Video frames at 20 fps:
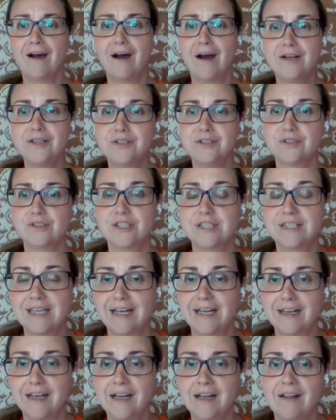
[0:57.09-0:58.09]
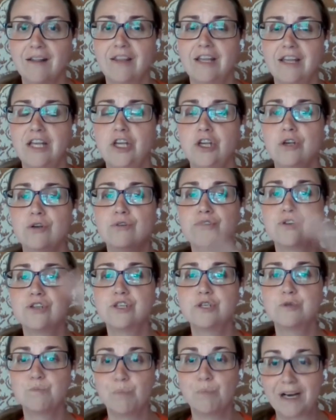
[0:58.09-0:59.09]
understanding the huge
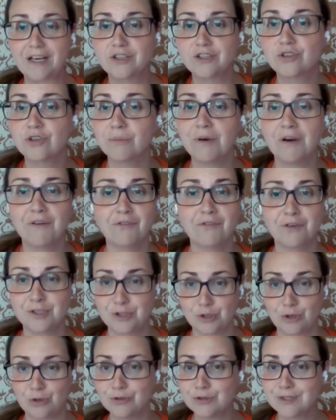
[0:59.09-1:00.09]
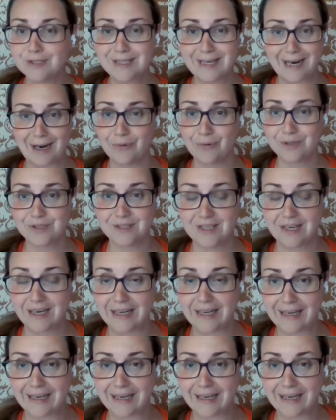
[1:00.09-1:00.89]
spectrum of results that I was going